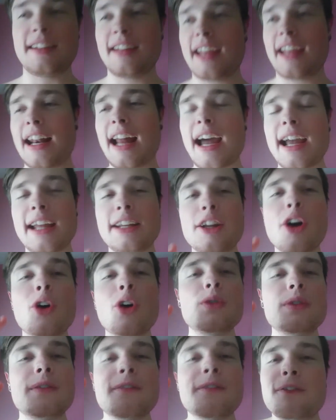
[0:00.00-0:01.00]
and I
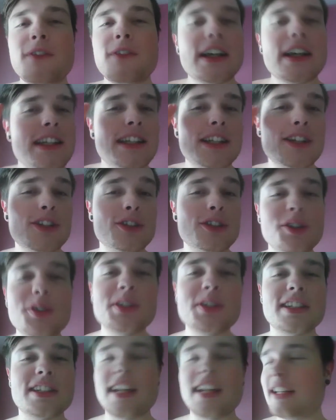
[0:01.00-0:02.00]
don't fucking
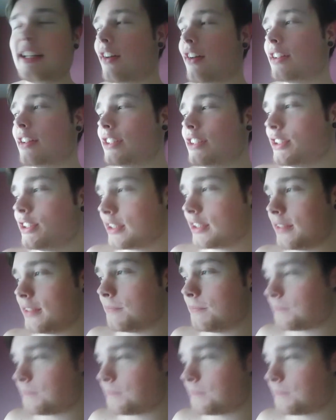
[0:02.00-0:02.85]
hallucinate and all this shit.